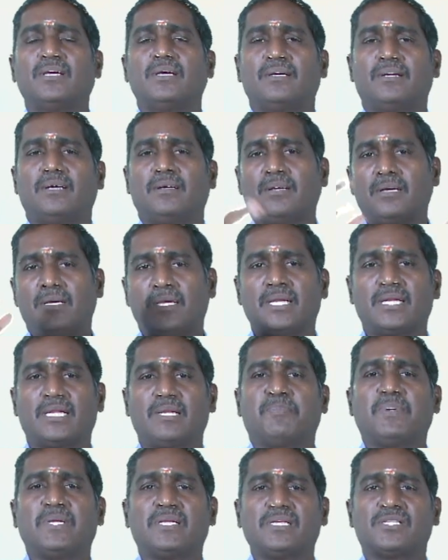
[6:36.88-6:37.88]
It
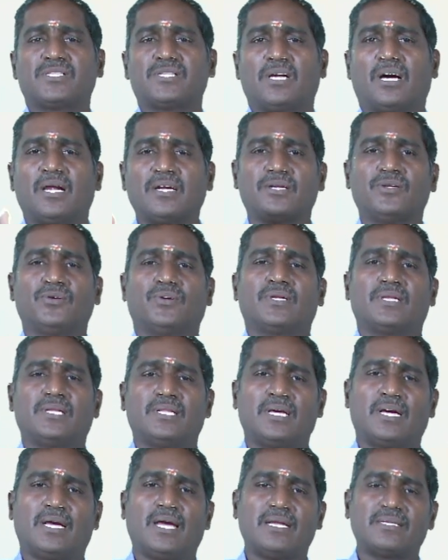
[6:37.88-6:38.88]
depends. It's not in the
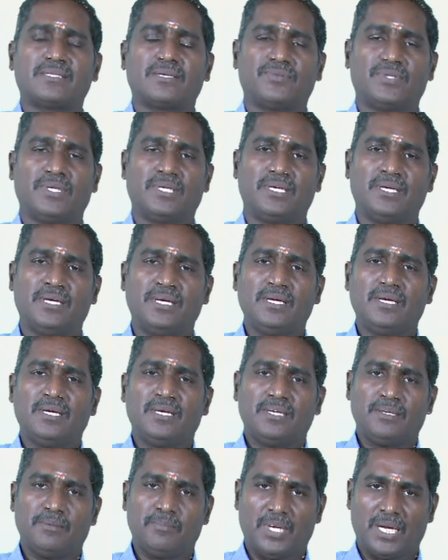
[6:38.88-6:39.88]
hands of the
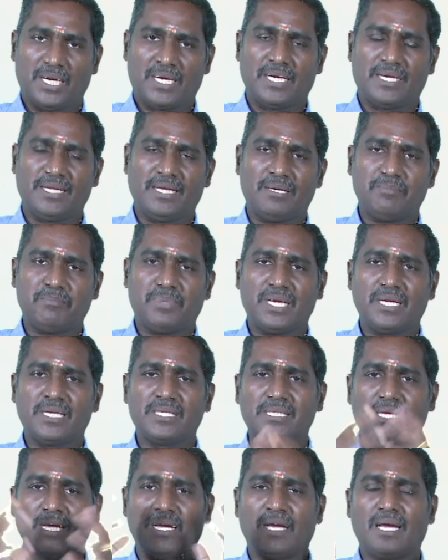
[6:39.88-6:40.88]
marketeer, but in
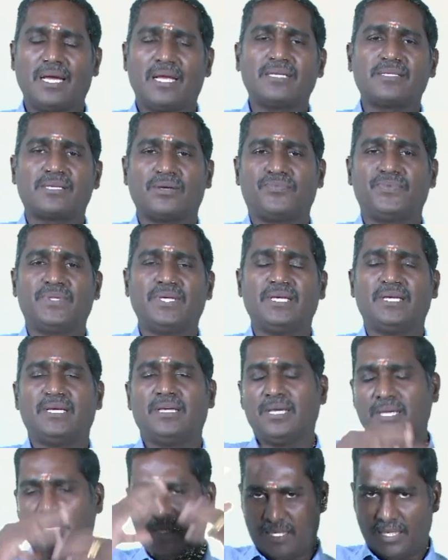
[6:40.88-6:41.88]
the hands of the
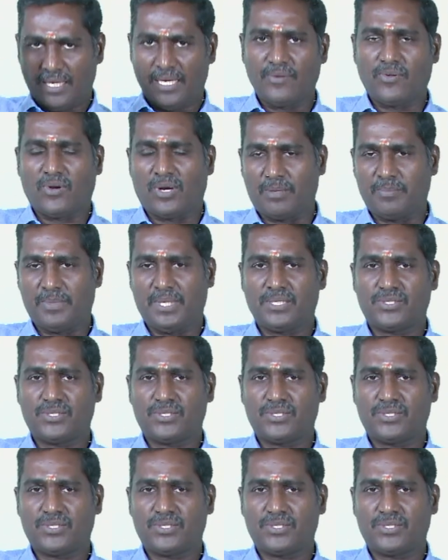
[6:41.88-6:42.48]
environment.